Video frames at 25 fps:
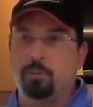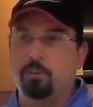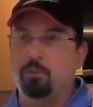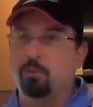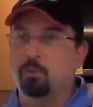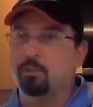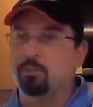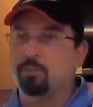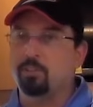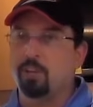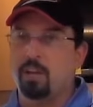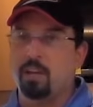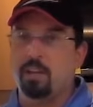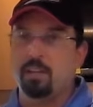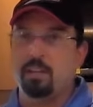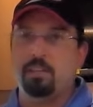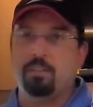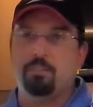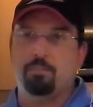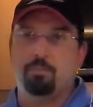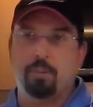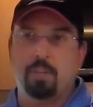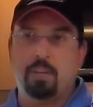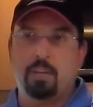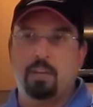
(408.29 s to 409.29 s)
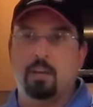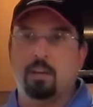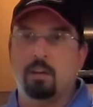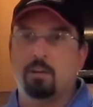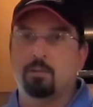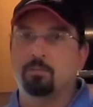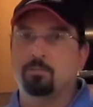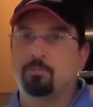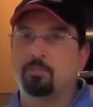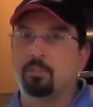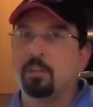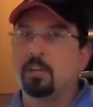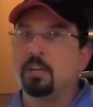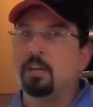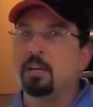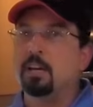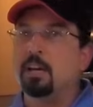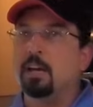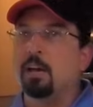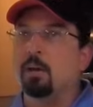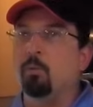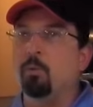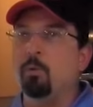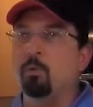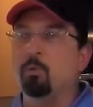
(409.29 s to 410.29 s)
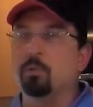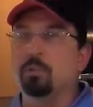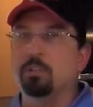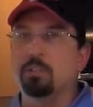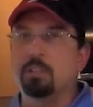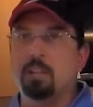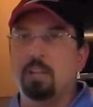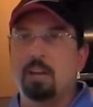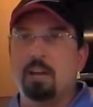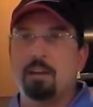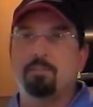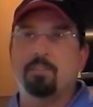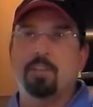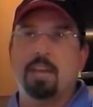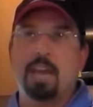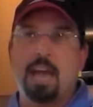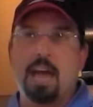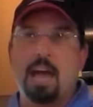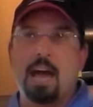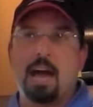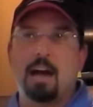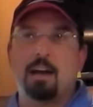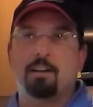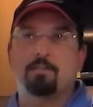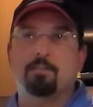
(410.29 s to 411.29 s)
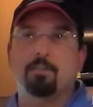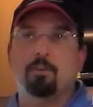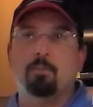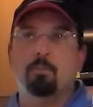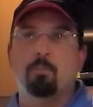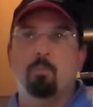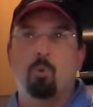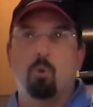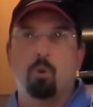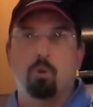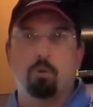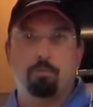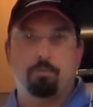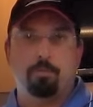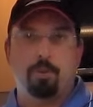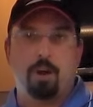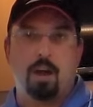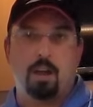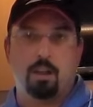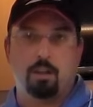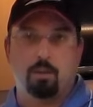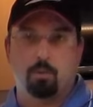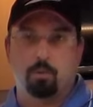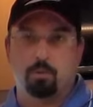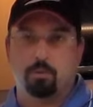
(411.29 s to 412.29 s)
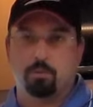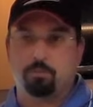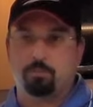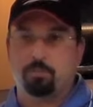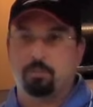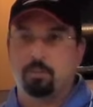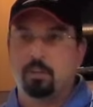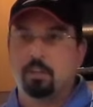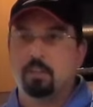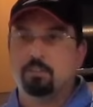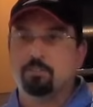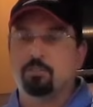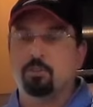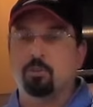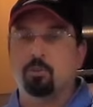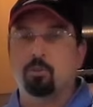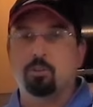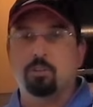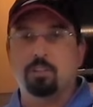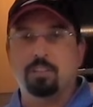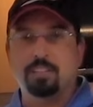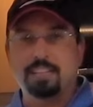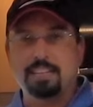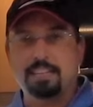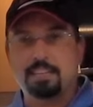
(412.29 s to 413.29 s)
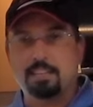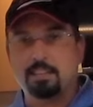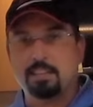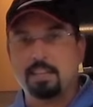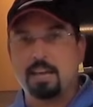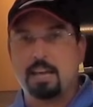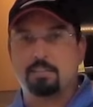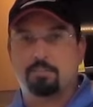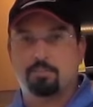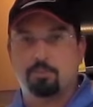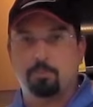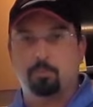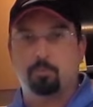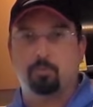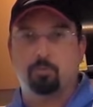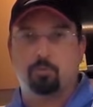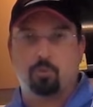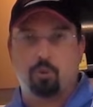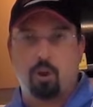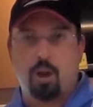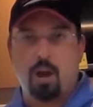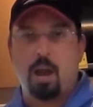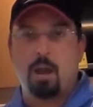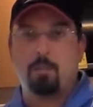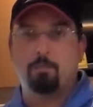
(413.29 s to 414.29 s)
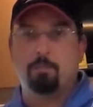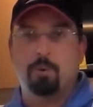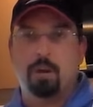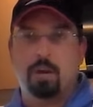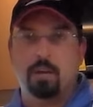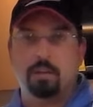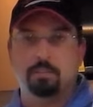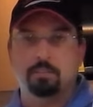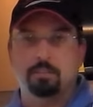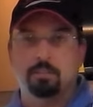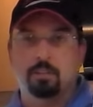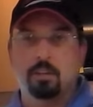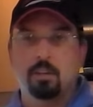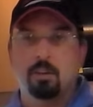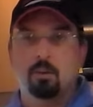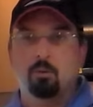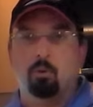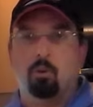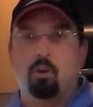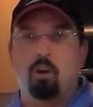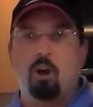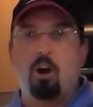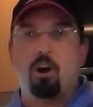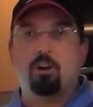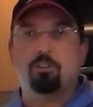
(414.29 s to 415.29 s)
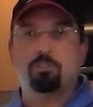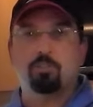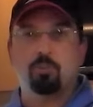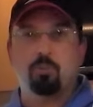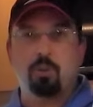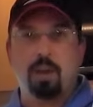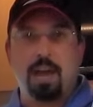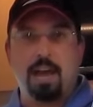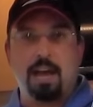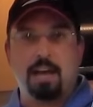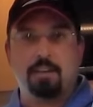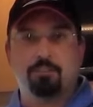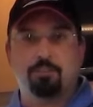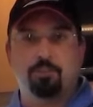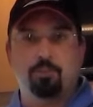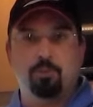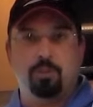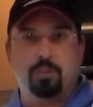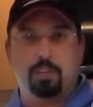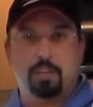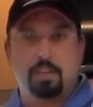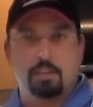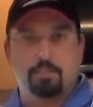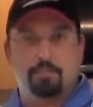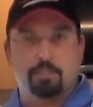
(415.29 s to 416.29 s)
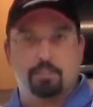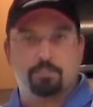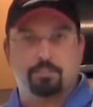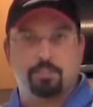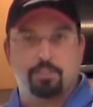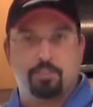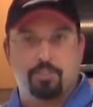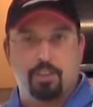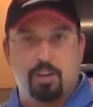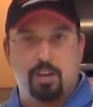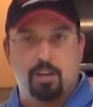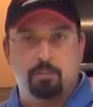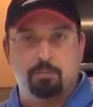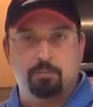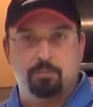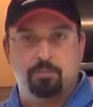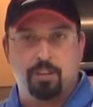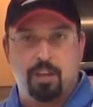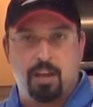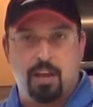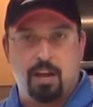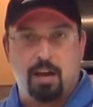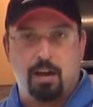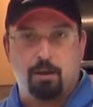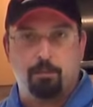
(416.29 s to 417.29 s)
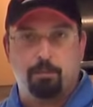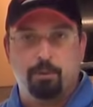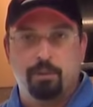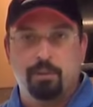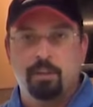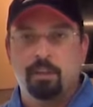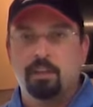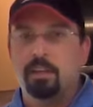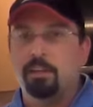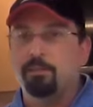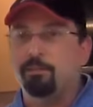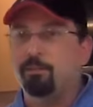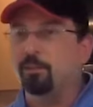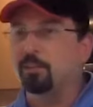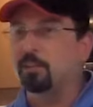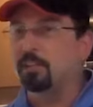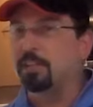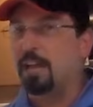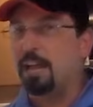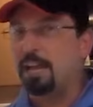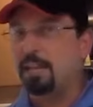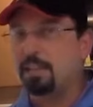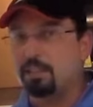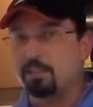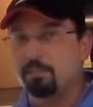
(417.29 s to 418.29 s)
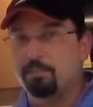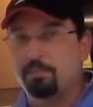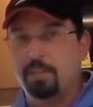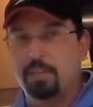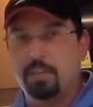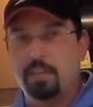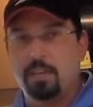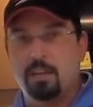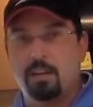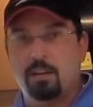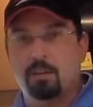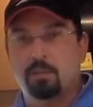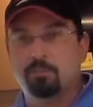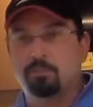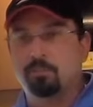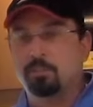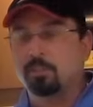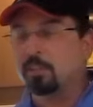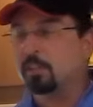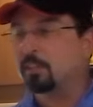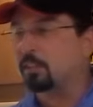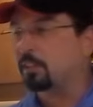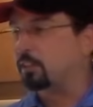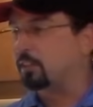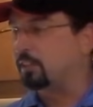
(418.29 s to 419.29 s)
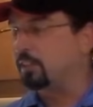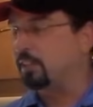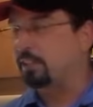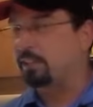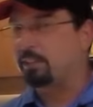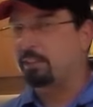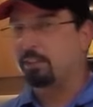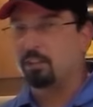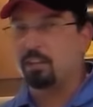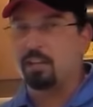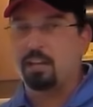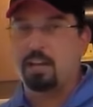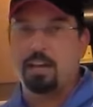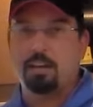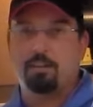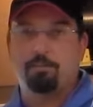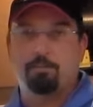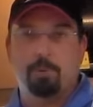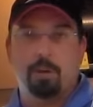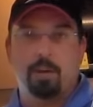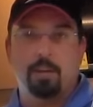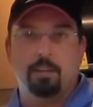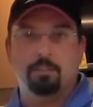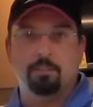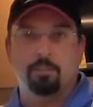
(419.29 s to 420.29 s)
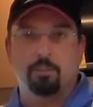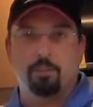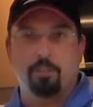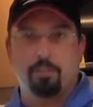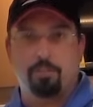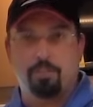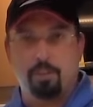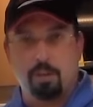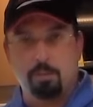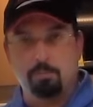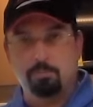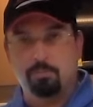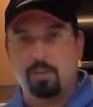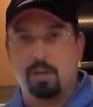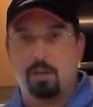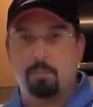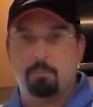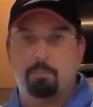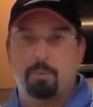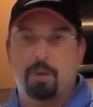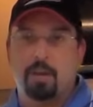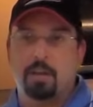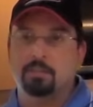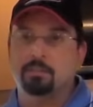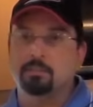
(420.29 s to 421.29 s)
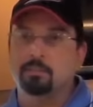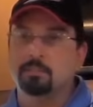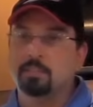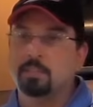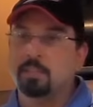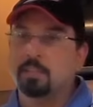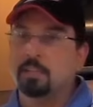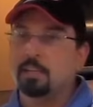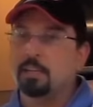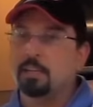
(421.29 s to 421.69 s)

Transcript: We do a ton of these videos and we would love to have more followers. So click that subscribe button. We'll also ask you to give us a thumbs up. If you like the videos, click the like button or the thumbs up button.